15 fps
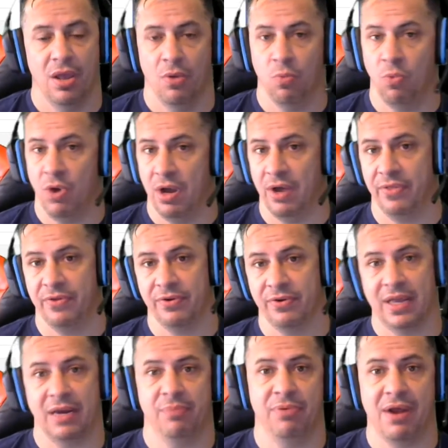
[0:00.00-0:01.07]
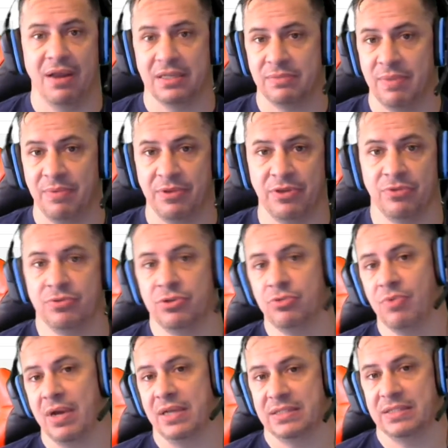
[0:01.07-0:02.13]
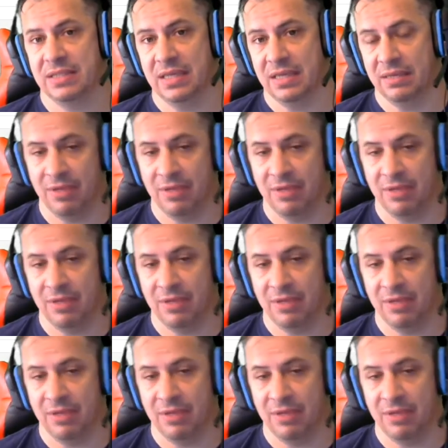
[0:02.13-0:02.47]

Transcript: What other kind of products maybe you do want to see?